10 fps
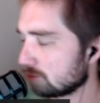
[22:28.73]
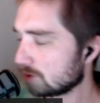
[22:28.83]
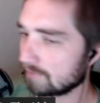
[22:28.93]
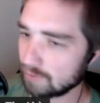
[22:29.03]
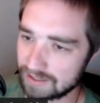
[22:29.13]

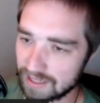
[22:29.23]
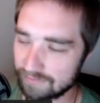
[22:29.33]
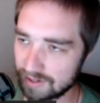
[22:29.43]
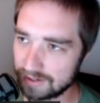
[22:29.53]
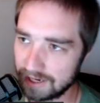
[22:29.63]
whenever he
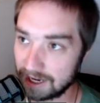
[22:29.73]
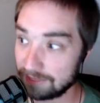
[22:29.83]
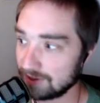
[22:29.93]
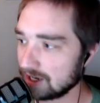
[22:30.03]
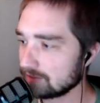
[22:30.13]
left
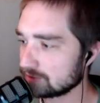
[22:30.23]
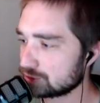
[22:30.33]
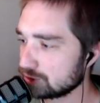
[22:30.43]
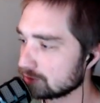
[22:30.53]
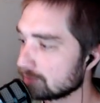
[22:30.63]
Indiana at the end of
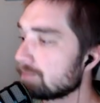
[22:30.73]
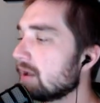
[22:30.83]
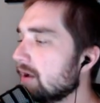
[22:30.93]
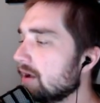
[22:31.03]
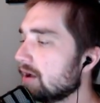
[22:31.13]
this year.
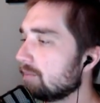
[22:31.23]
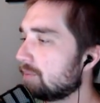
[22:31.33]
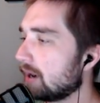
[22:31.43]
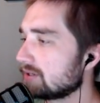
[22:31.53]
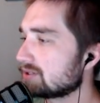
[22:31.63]

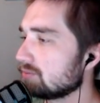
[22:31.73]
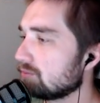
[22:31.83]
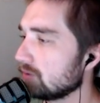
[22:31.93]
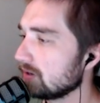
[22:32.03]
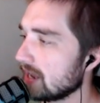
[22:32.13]
But
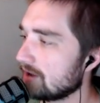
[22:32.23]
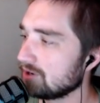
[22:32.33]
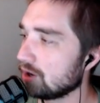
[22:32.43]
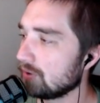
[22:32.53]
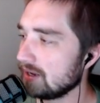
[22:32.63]
we now
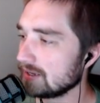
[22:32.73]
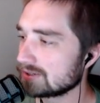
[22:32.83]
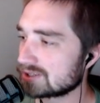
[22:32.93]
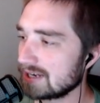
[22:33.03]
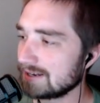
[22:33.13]
know he
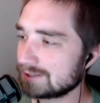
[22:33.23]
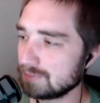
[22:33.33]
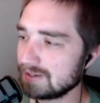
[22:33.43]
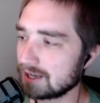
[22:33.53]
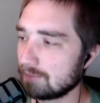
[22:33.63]
is set
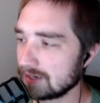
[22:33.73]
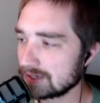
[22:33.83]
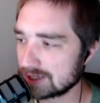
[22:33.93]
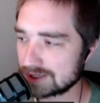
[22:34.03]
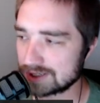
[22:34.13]
to become an
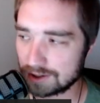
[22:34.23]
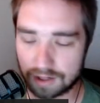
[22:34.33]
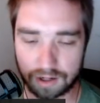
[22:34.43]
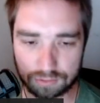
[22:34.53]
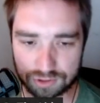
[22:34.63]
assistant
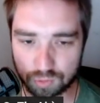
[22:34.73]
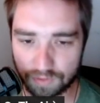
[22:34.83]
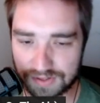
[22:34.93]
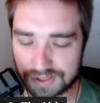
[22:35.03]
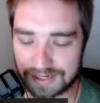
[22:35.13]
coach
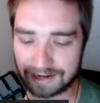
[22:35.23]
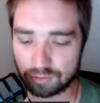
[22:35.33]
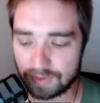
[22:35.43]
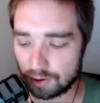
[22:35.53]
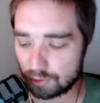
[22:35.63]
with the
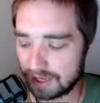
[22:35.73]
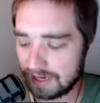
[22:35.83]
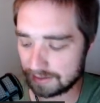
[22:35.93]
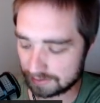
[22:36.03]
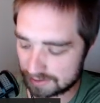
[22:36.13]
Sacramento
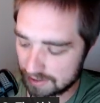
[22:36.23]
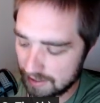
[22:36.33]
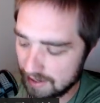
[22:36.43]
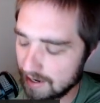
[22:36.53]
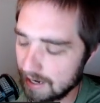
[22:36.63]
Kings
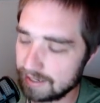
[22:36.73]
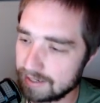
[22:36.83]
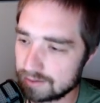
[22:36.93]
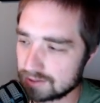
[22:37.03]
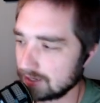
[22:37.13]

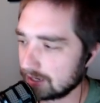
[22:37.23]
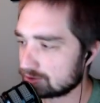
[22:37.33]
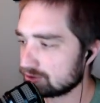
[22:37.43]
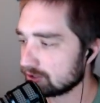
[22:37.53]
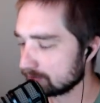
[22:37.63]
heading into
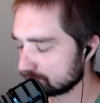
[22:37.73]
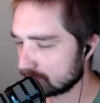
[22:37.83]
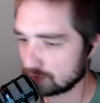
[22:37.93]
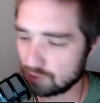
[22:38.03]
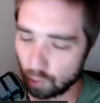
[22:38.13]
next year.
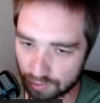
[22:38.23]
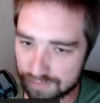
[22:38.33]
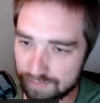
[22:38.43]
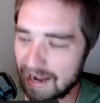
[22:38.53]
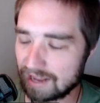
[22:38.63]
And of
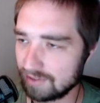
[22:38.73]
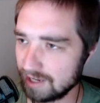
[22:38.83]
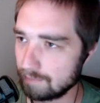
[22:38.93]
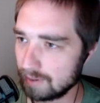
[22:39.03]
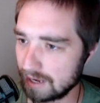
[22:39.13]
course, back in
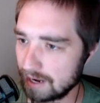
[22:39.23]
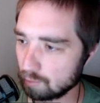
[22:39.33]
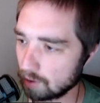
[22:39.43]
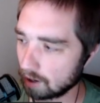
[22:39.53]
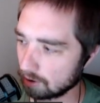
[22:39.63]
the
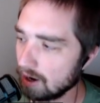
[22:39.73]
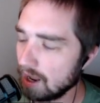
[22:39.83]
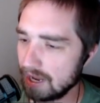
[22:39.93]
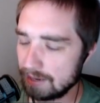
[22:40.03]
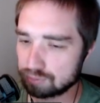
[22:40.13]
NBA, where
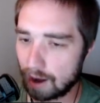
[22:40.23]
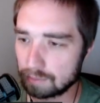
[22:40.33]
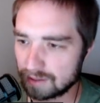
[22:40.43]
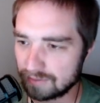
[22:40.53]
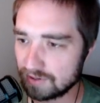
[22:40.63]
he
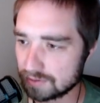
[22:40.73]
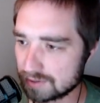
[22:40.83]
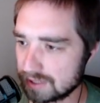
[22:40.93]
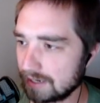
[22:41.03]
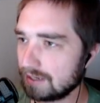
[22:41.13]
probably
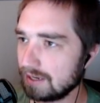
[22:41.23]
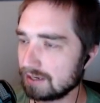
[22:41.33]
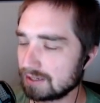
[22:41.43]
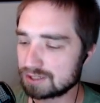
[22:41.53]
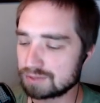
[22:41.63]
feels like
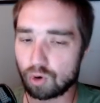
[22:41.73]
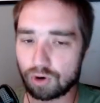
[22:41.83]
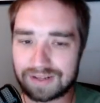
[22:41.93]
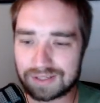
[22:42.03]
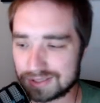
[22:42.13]
it's
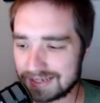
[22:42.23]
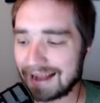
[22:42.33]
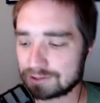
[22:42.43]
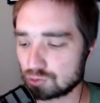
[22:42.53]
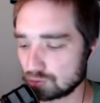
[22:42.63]
more of his
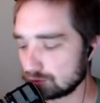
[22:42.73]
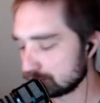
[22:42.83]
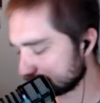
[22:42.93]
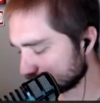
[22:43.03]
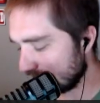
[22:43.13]

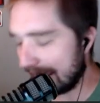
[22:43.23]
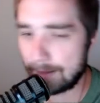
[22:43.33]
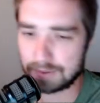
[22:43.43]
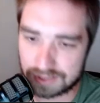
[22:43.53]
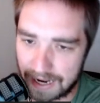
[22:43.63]
natural
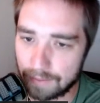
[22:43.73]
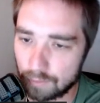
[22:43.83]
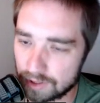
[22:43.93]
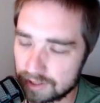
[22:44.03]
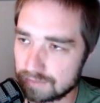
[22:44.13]

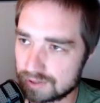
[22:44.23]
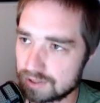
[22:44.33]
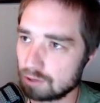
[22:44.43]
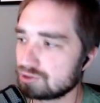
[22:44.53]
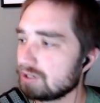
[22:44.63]
habitat when it comes to
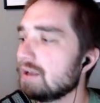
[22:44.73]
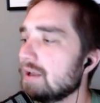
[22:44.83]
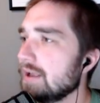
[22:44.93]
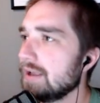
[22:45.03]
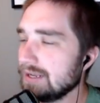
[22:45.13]
coaching.
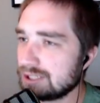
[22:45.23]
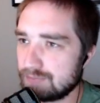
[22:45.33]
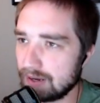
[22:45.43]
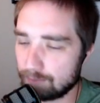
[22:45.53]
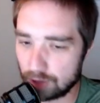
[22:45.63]
He
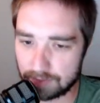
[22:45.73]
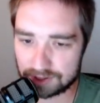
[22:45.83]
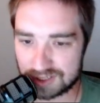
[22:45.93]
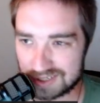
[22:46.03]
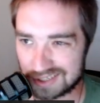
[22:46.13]
spent pretty
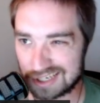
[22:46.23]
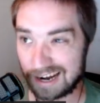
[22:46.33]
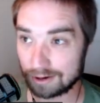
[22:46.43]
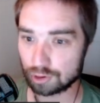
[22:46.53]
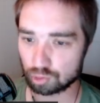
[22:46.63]
much his
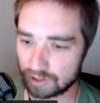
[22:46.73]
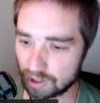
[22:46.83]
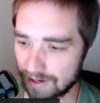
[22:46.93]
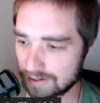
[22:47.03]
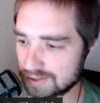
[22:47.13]
entire
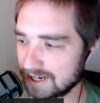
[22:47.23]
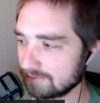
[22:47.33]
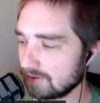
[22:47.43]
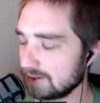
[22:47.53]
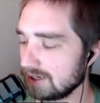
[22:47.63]
career
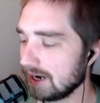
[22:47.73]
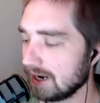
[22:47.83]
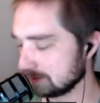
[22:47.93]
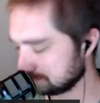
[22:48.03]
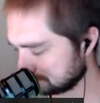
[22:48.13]
outside of
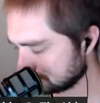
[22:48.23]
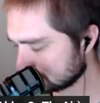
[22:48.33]
Indiana